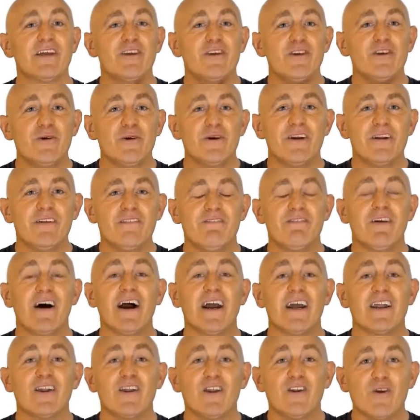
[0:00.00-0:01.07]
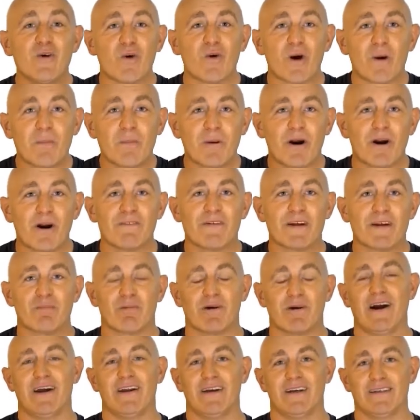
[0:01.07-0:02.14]
you can find your perfect
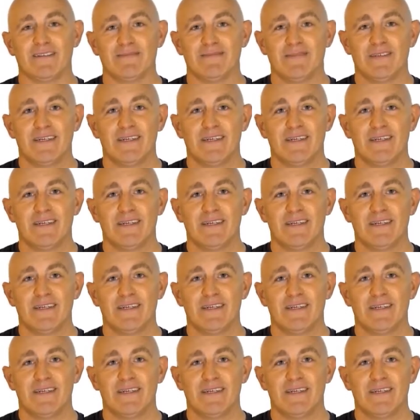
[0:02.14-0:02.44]
product.